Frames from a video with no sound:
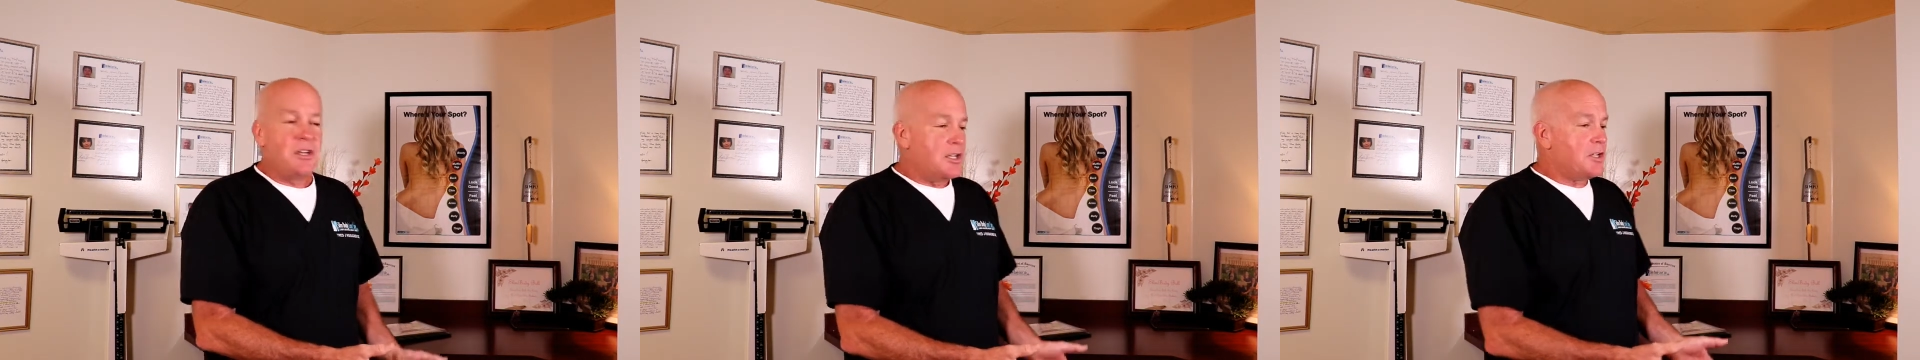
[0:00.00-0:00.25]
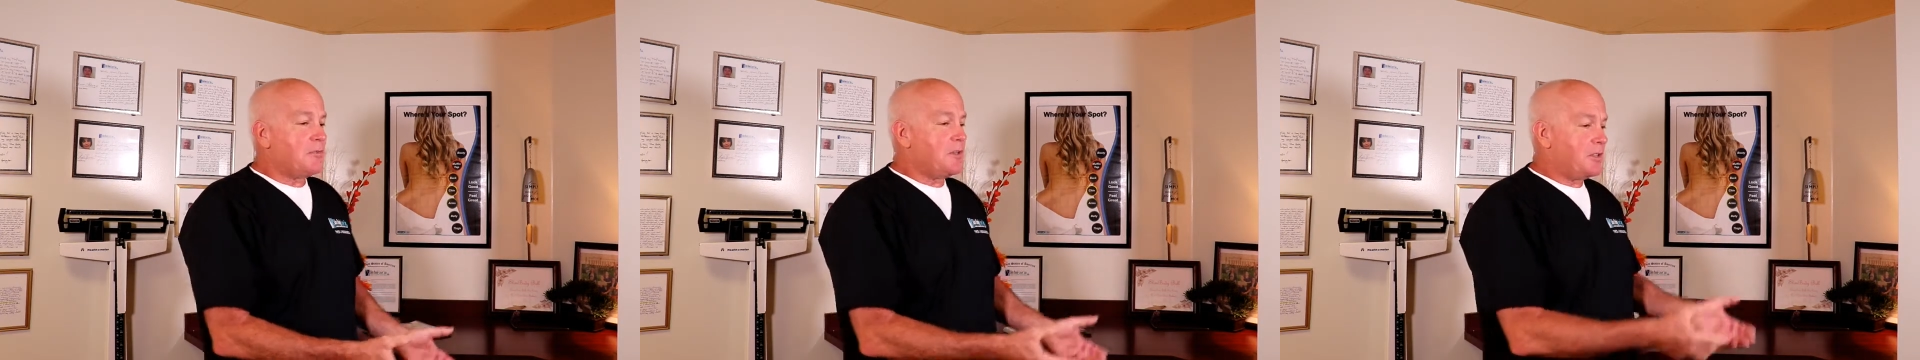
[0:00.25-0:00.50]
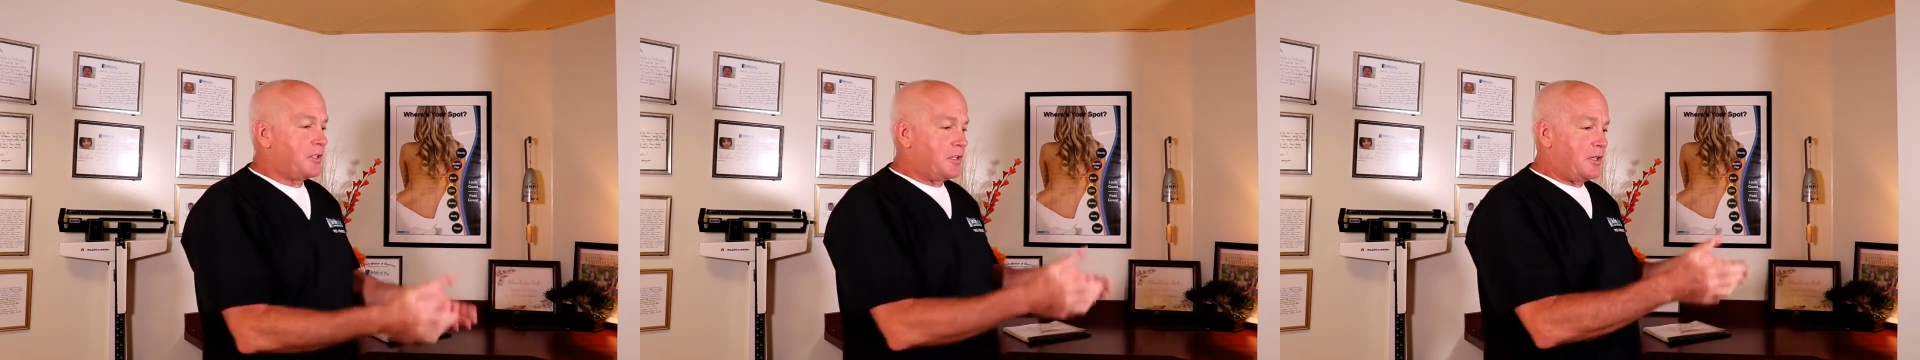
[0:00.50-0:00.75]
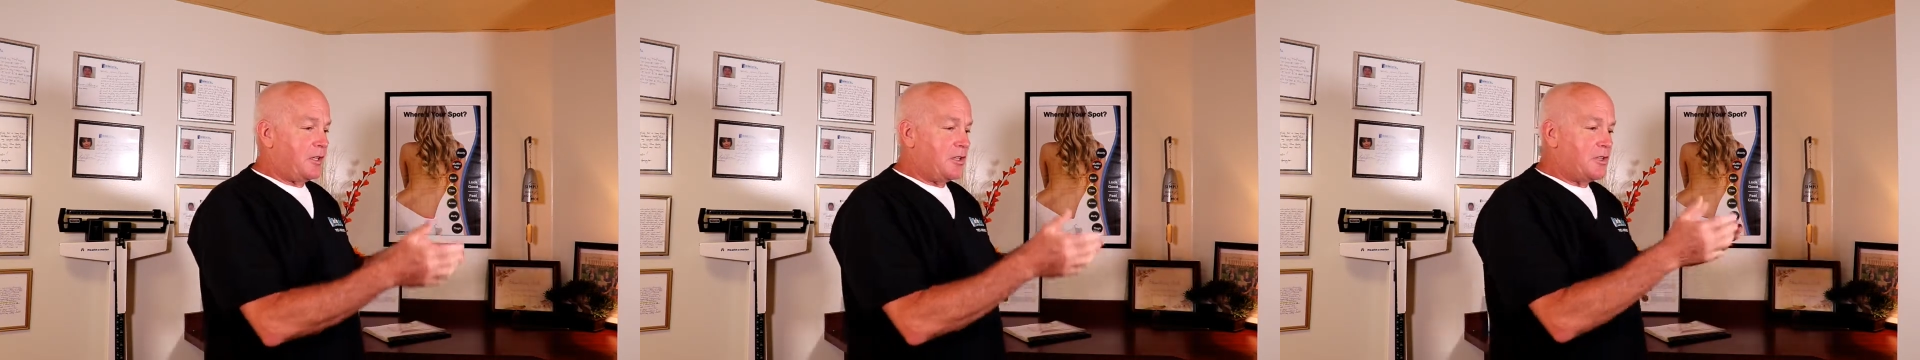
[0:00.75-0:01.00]
You're either going
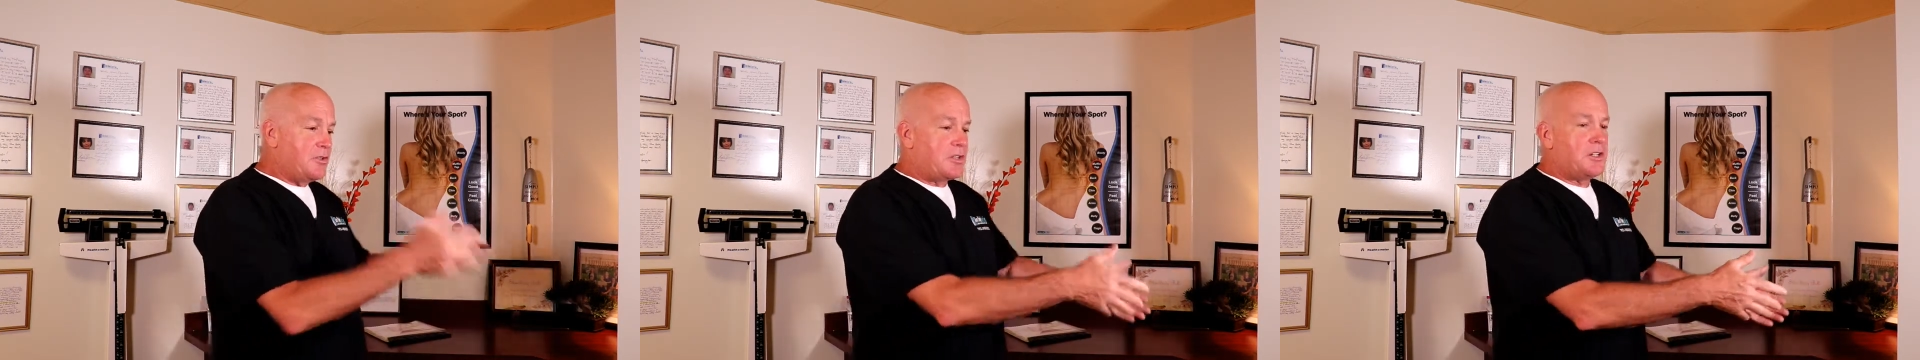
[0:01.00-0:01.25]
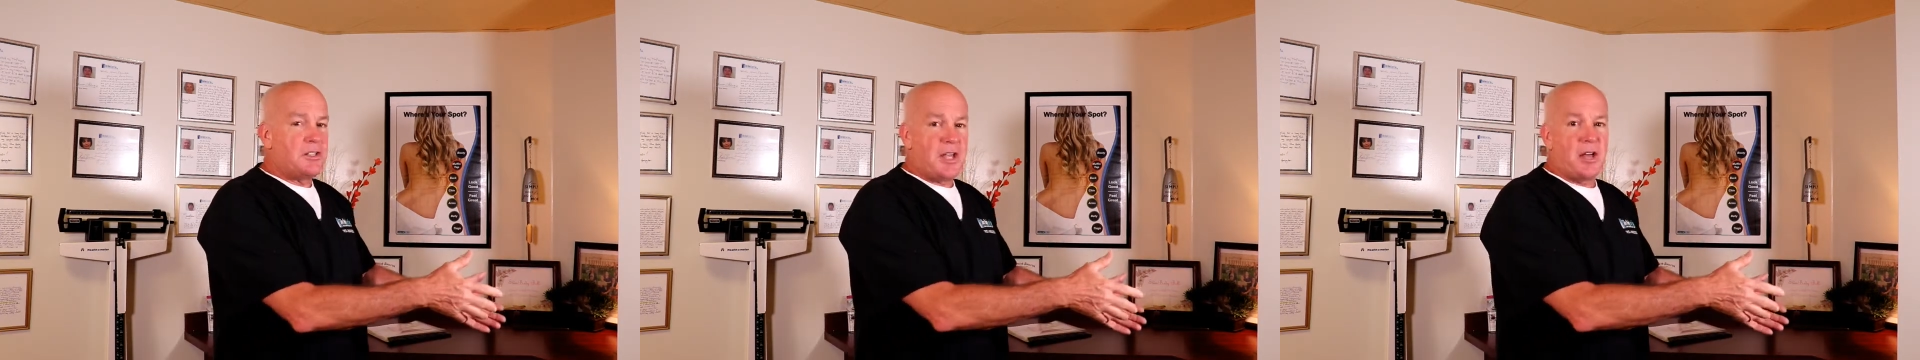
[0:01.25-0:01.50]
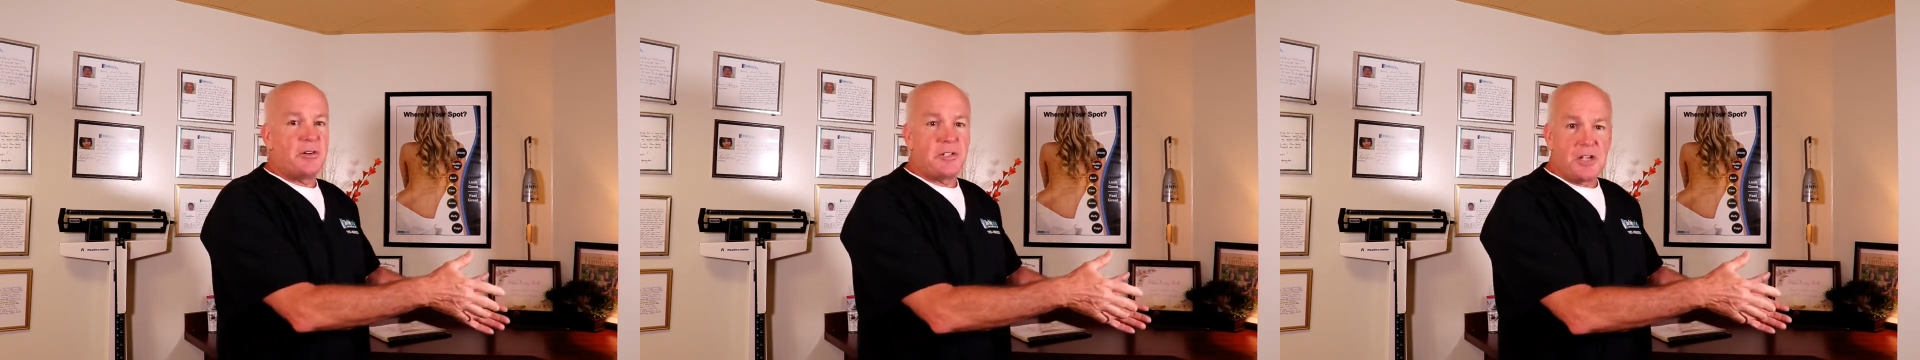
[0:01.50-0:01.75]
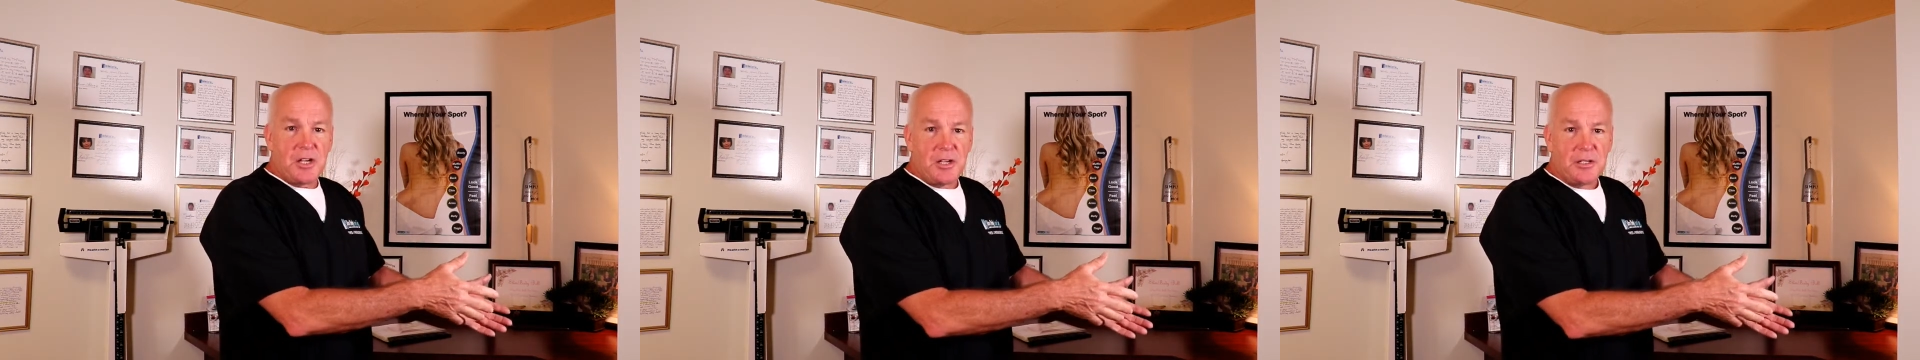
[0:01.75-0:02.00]
to use it as
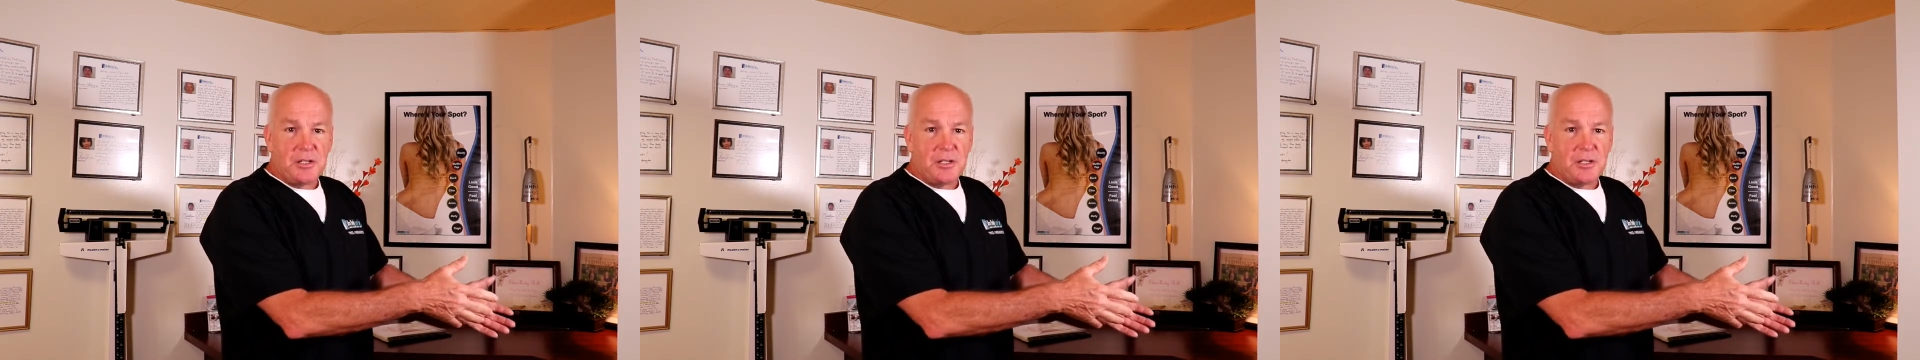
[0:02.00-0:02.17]
energy